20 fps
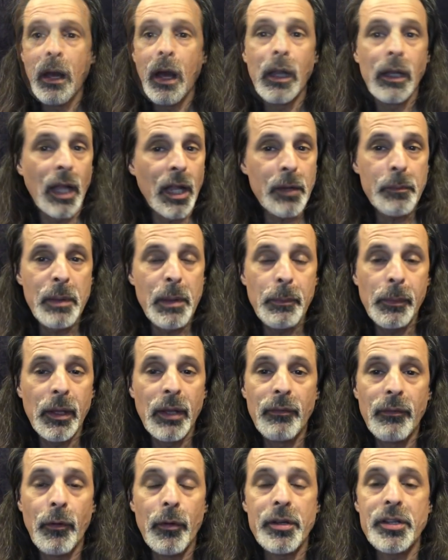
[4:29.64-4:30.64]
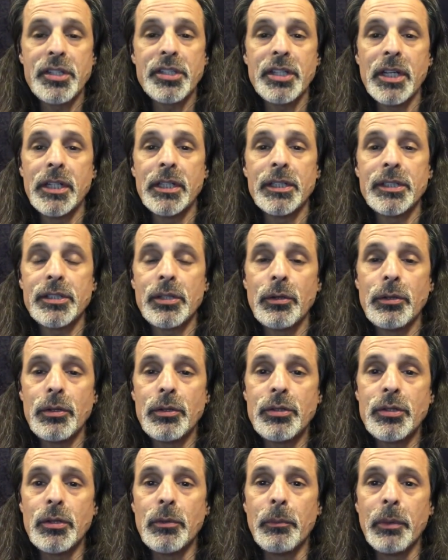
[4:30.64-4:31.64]
A lot of people have already stated this on
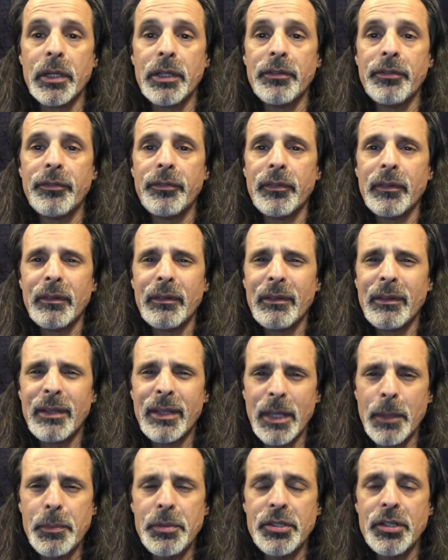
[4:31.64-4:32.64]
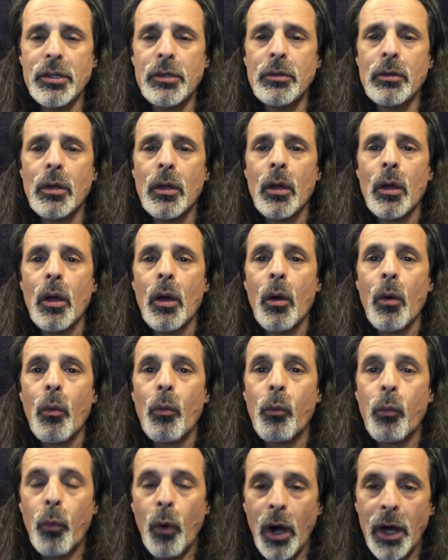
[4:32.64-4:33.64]
YouTube, but if Gibson
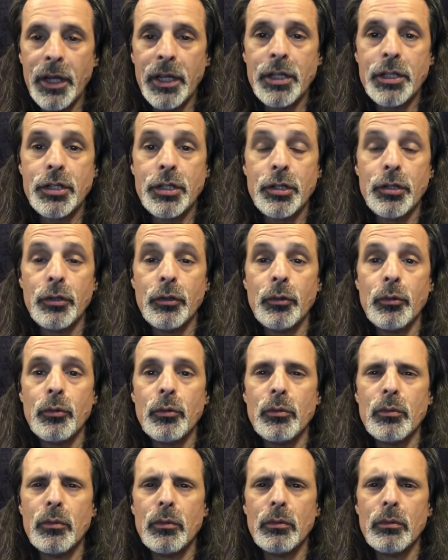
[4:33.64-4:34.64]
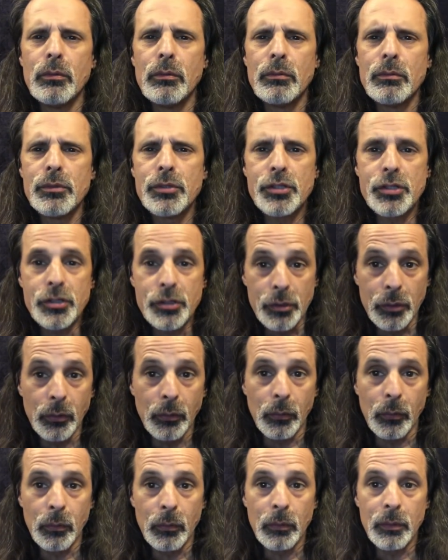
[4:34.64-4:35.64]
wanted to
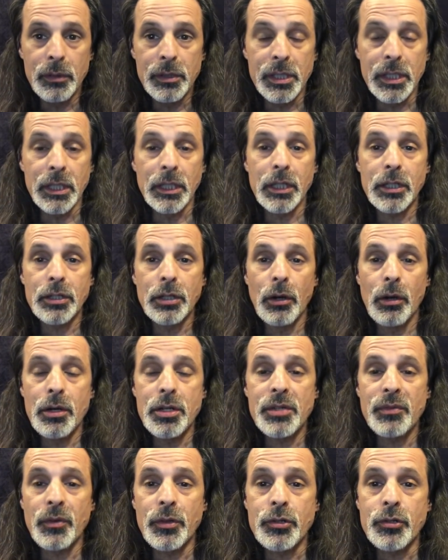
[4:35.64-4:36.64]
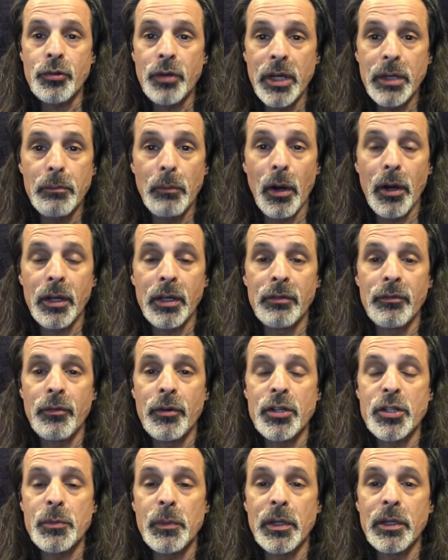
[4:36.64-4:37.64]
sue Dean Guitars for trademark
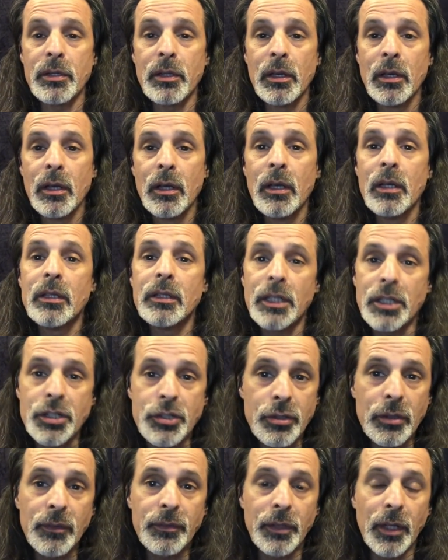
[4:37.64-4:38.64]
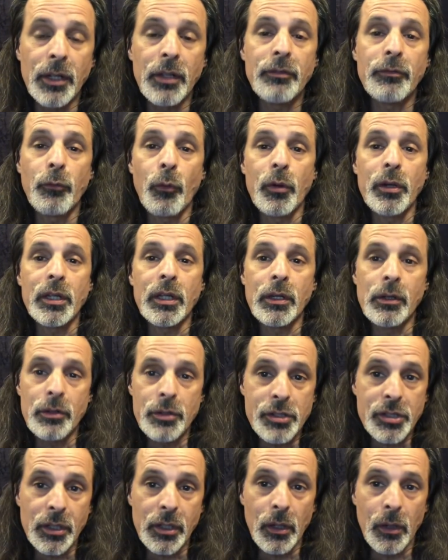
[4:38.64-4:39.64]
infringement, they should have done it 40
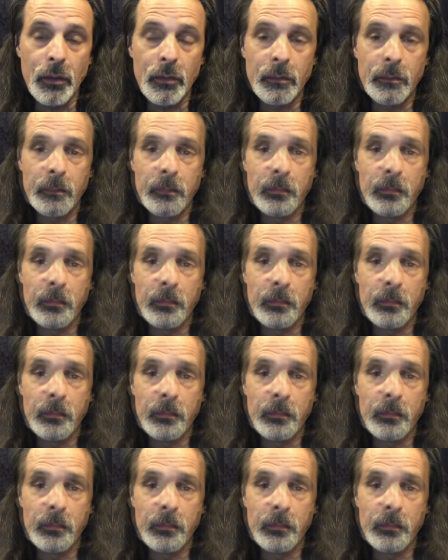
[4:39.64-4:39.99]
years ago.